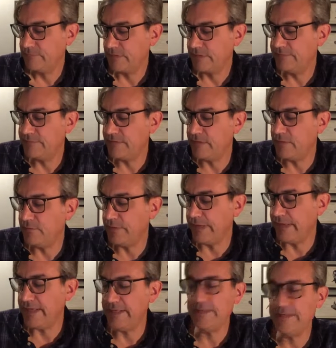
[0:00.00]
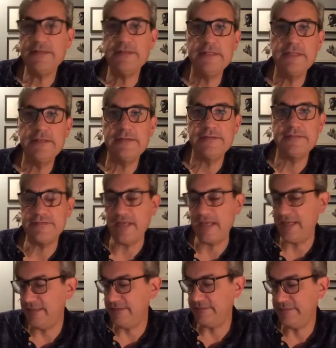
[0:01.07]
Is there a way to say
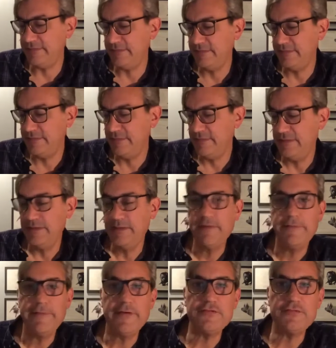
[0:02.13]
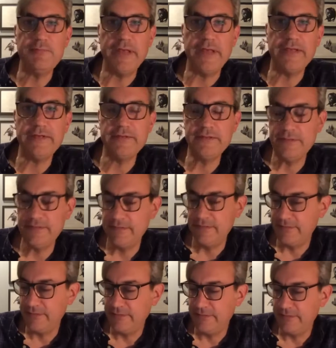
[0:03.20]
it? There's been
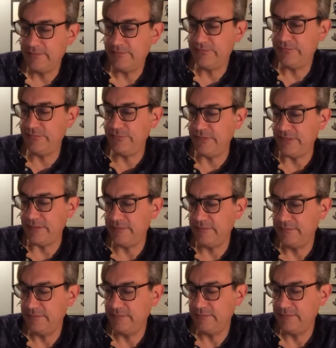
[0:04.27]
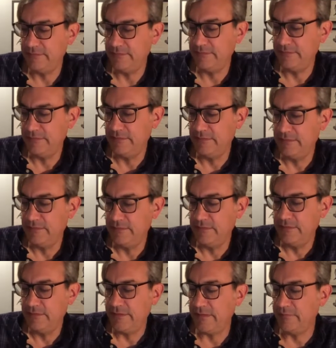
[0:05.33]
a shooting
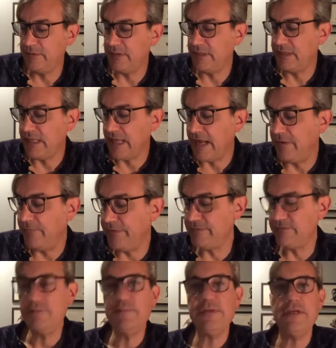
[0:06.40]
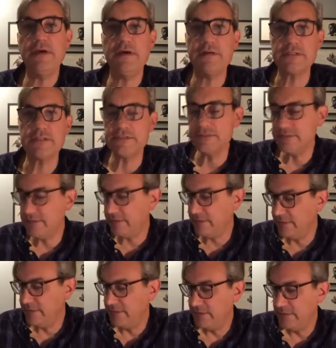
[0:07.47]
that will allow it to be heard,
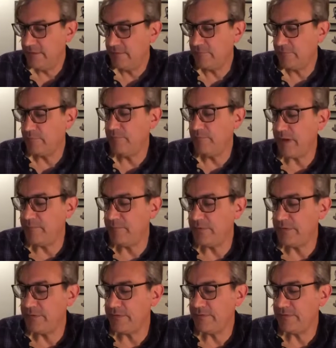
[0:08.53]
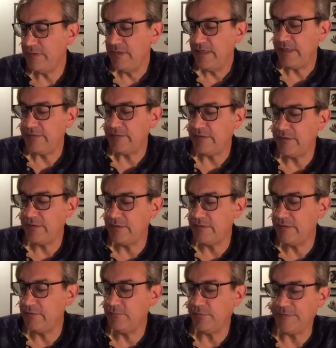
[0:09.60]
remembered, and
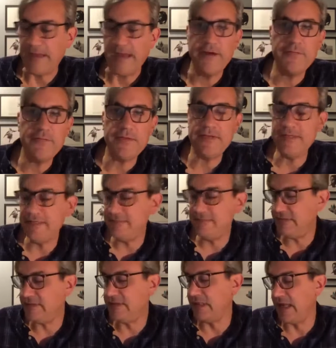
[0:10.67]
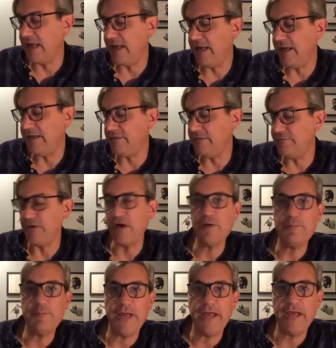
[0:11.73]
heard without the easy glide of our
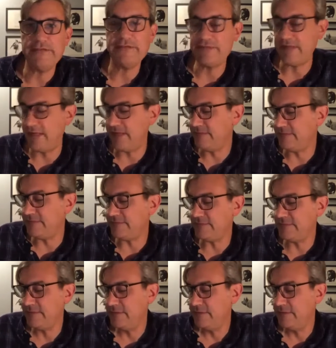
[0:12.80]
past tense,